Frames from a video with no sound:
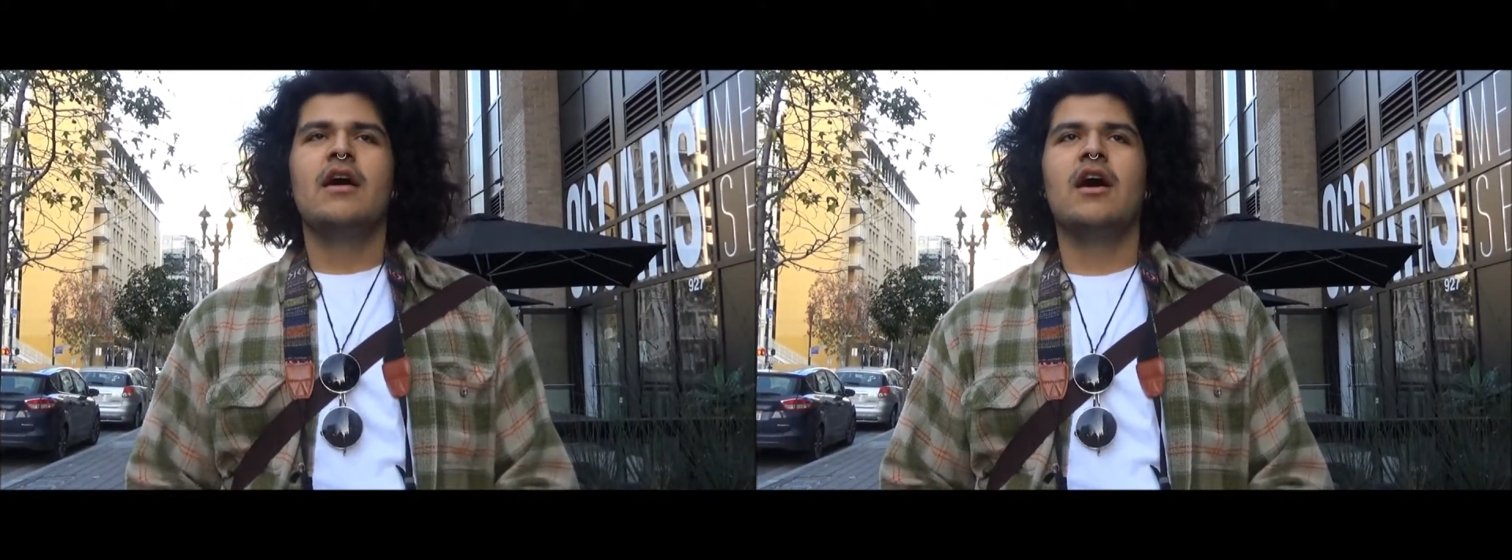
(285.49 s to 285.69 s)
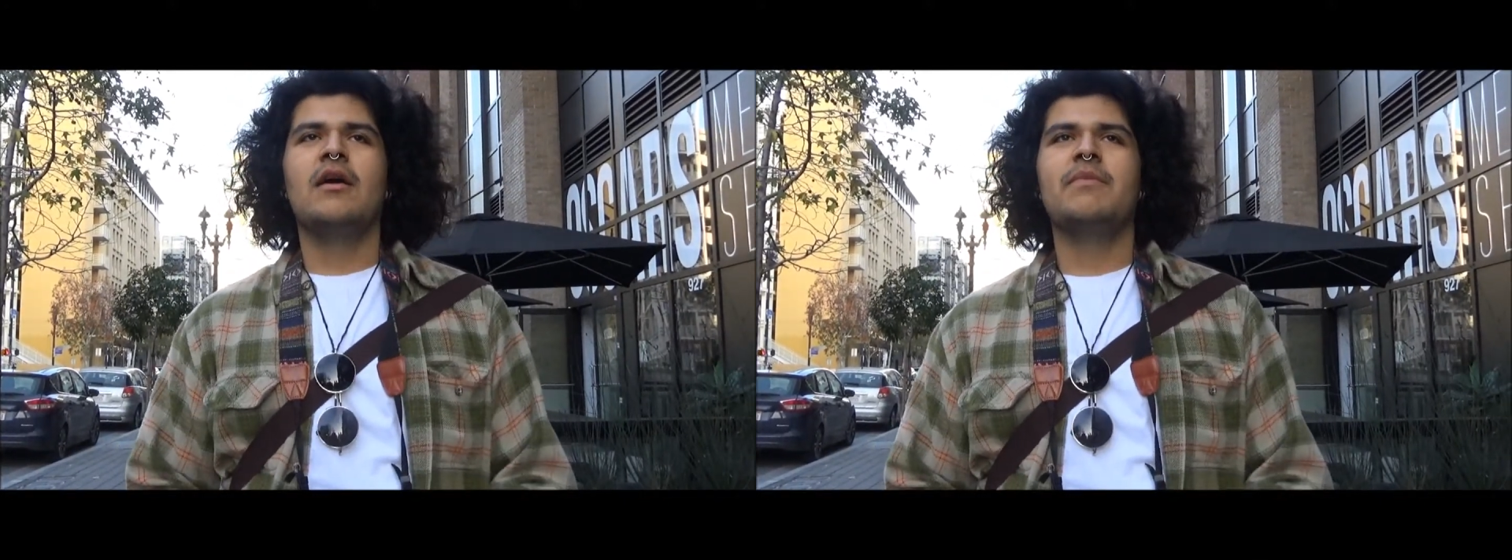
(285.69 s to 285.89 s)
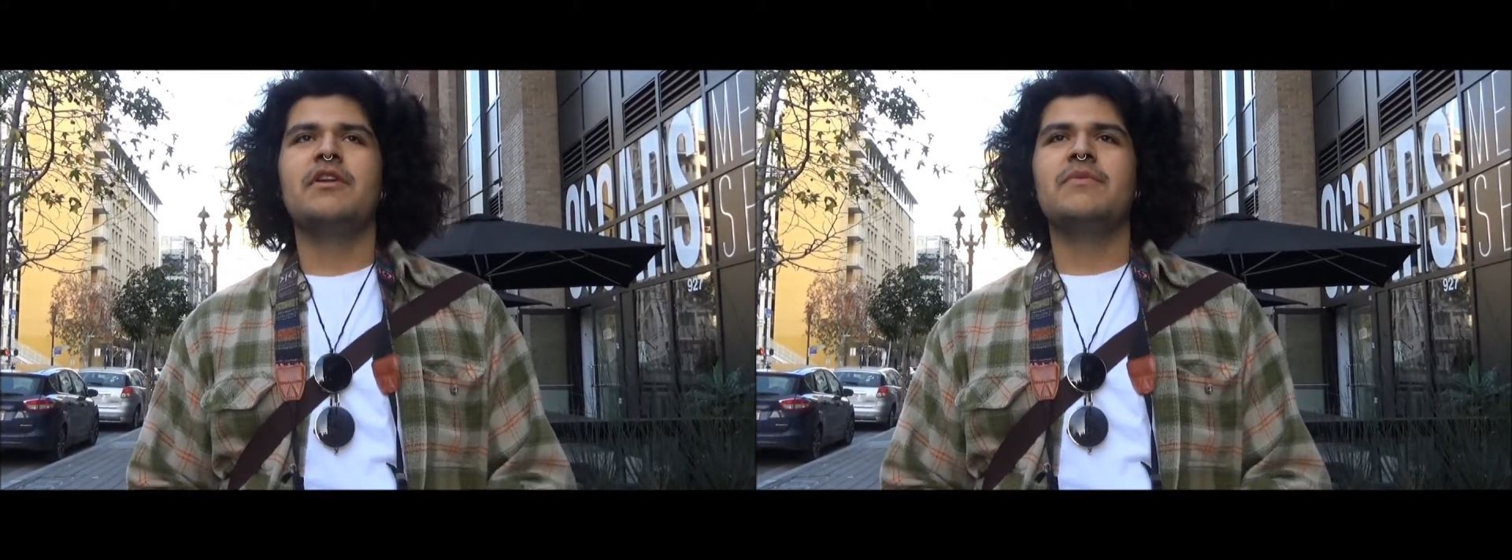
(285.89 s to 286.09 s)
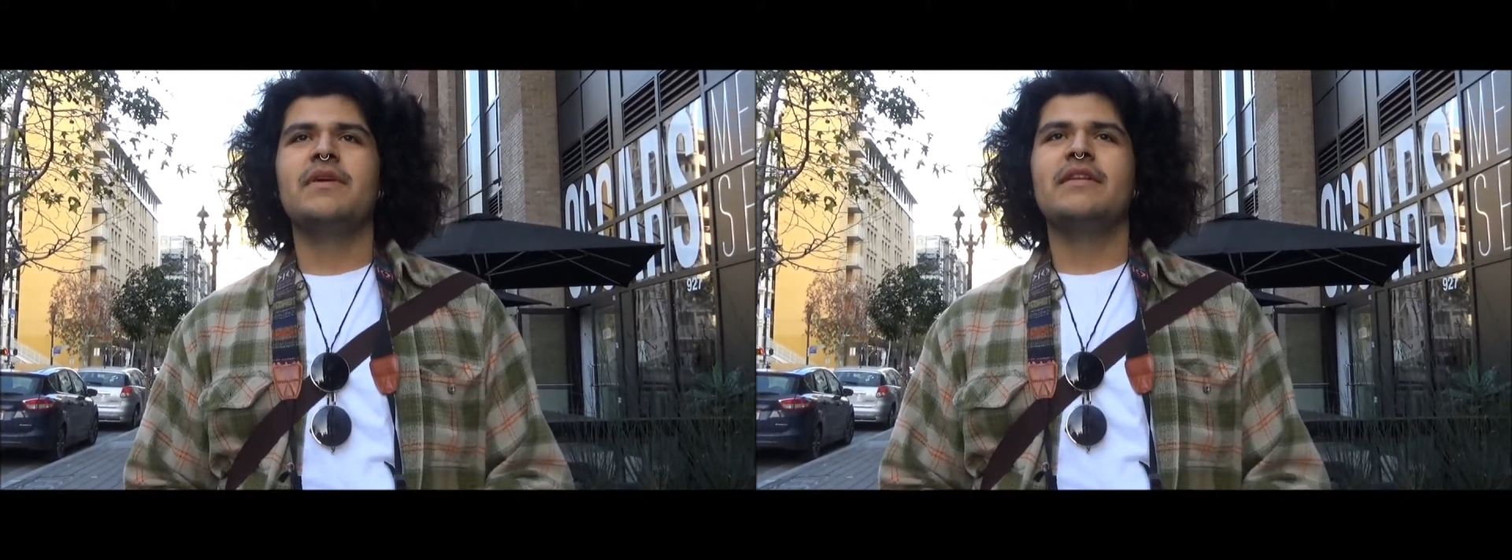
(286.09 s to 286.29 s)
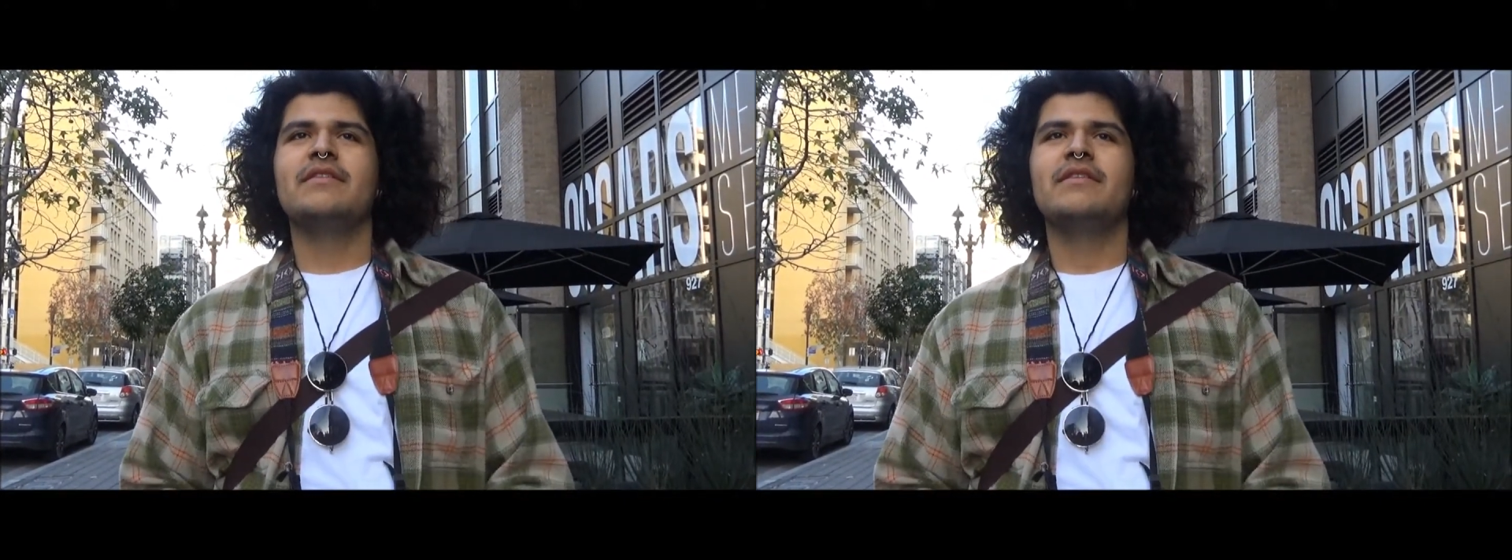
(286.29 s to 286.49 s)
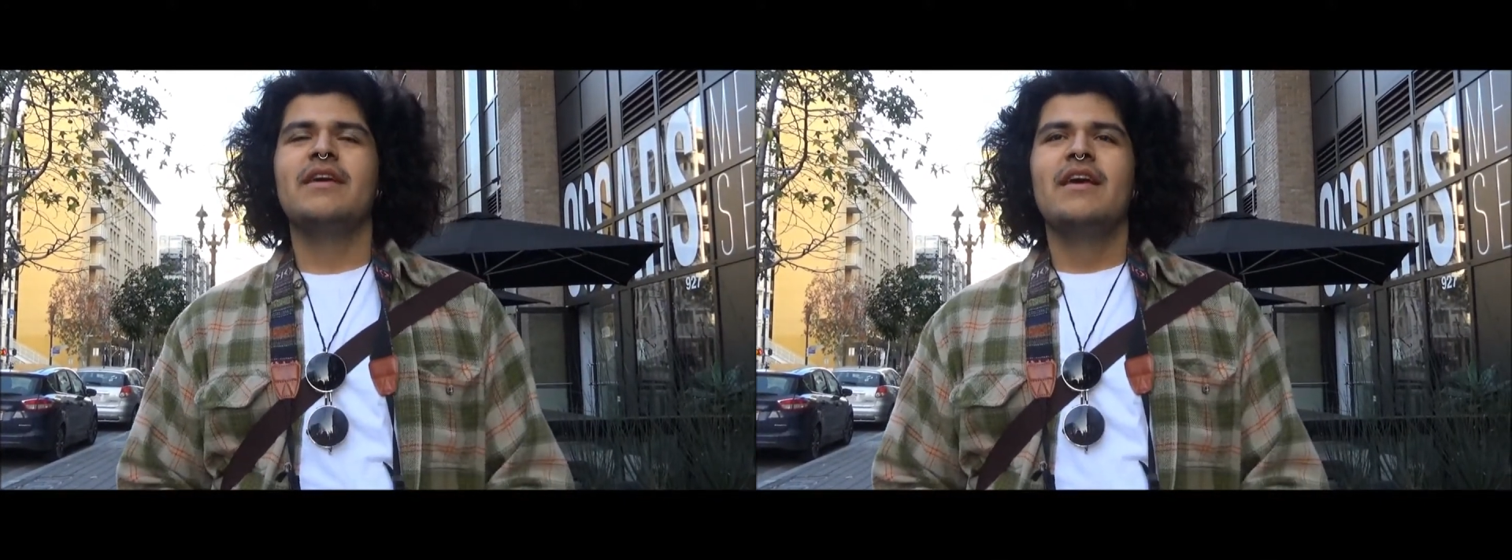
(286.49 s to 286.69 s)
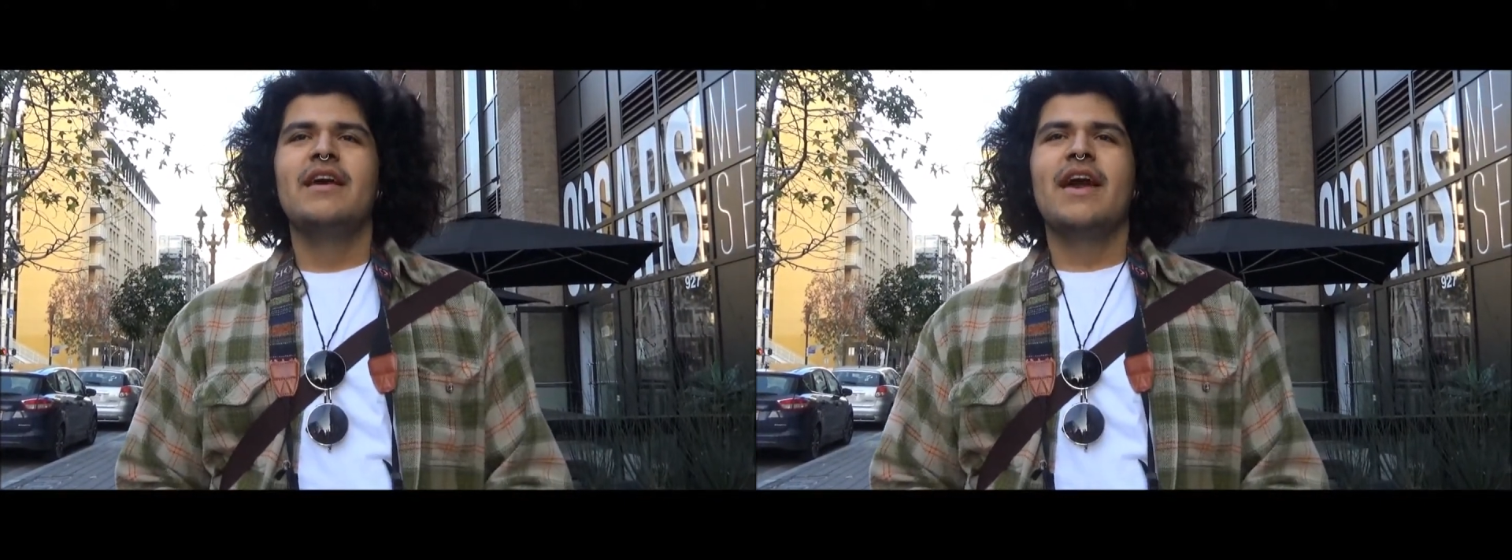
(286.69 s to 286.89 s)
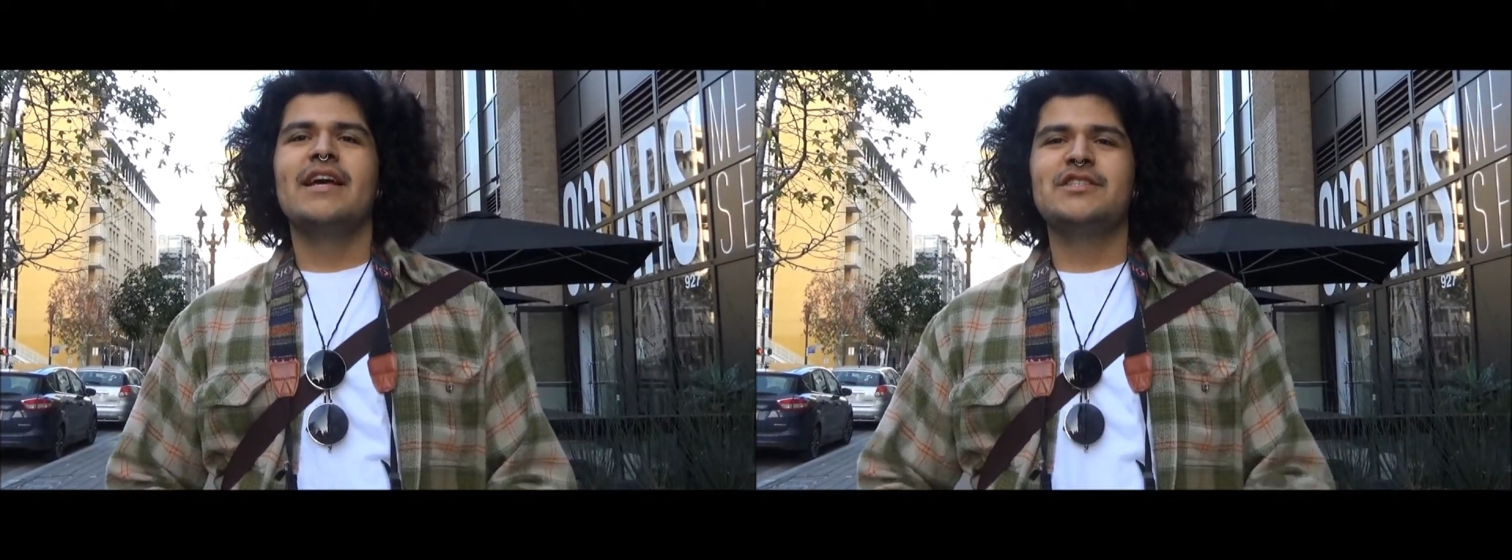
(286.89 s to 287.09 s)
But I mean,
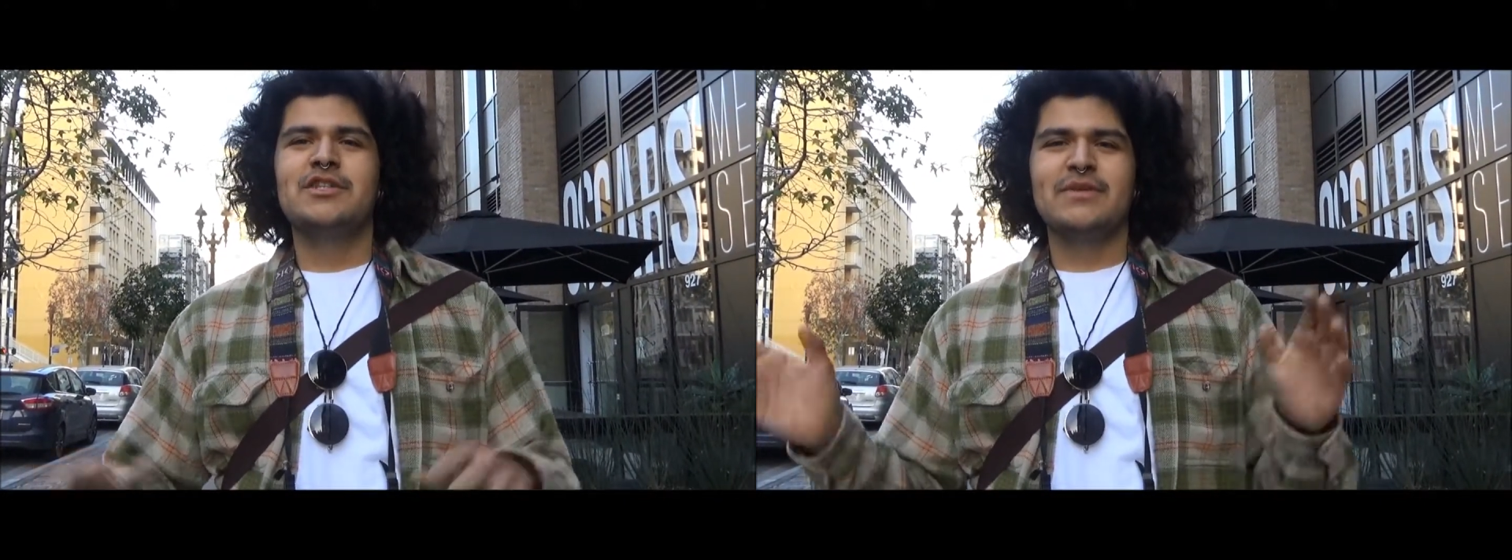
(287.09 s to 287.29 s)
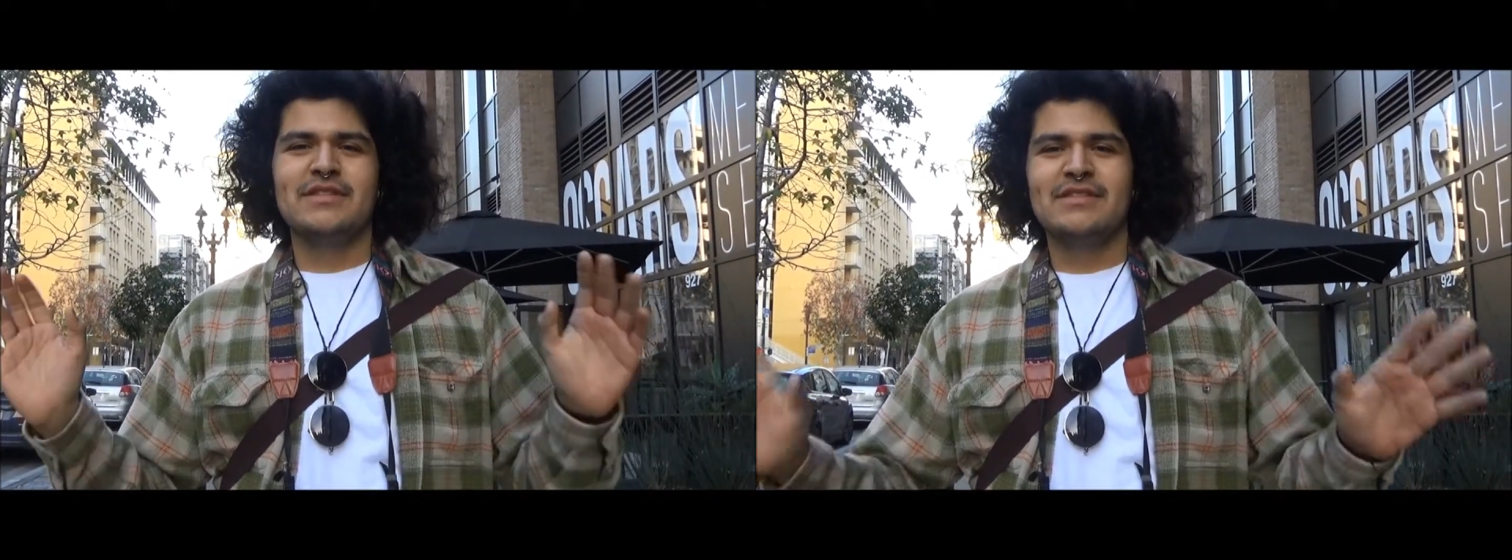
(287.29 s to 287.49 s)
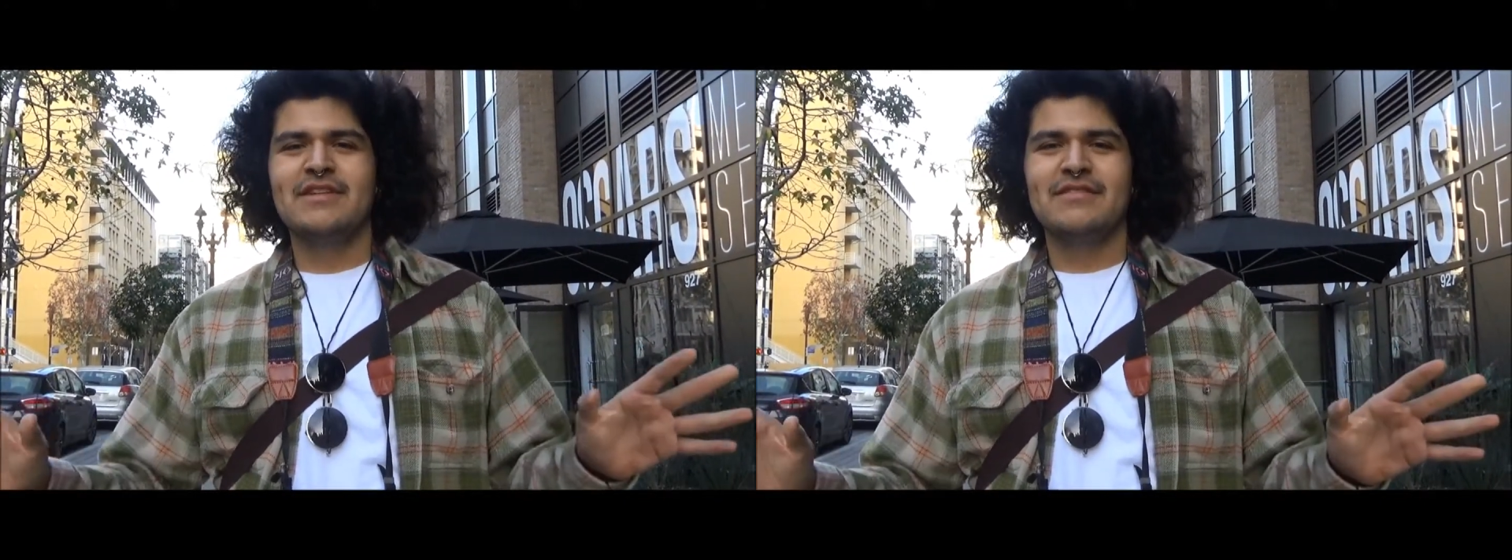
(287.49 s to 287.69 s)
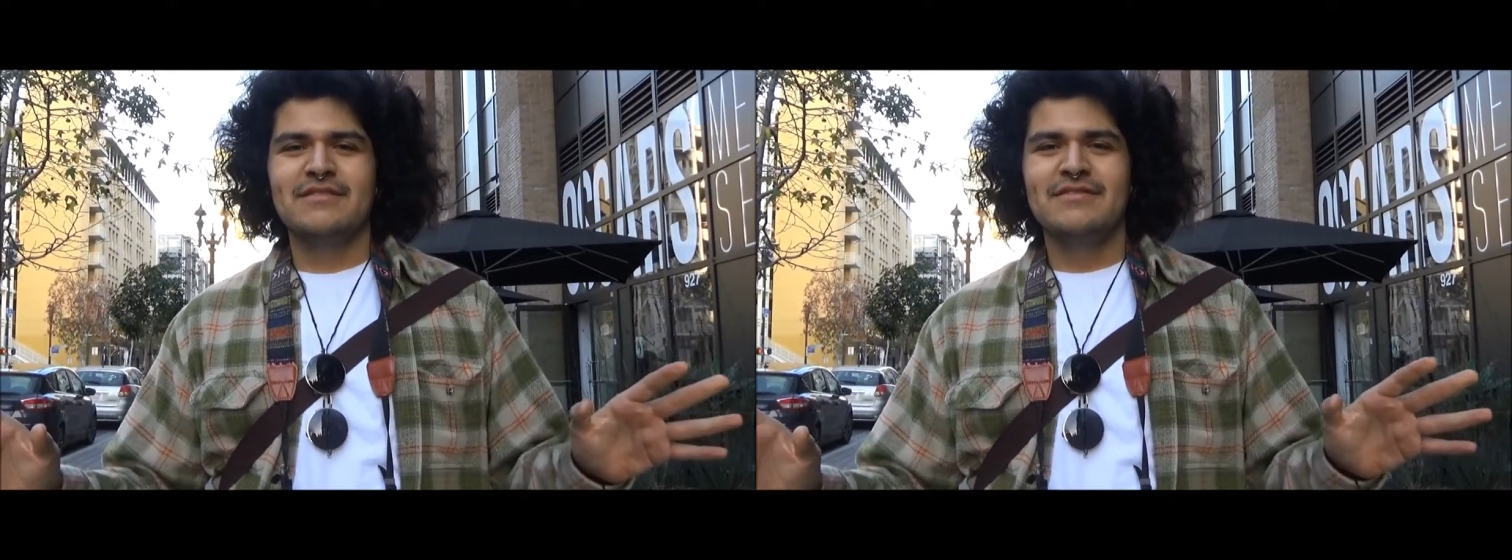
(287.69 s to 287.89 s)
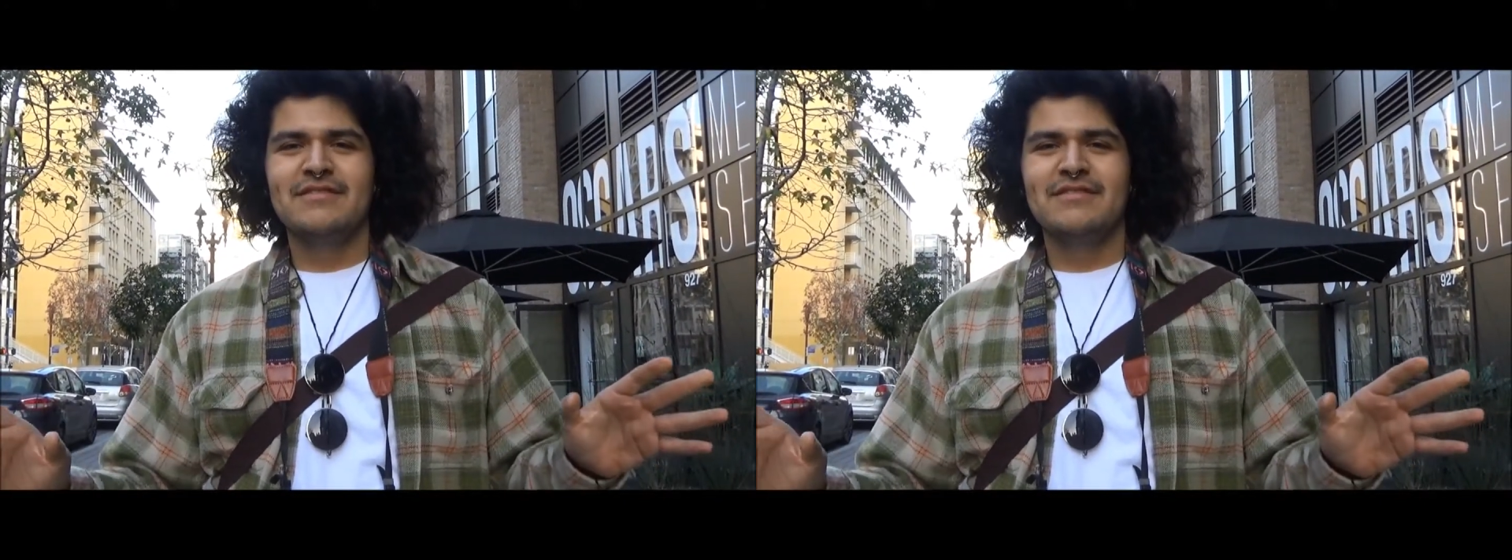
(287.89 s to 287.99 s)
it has to do with the sun.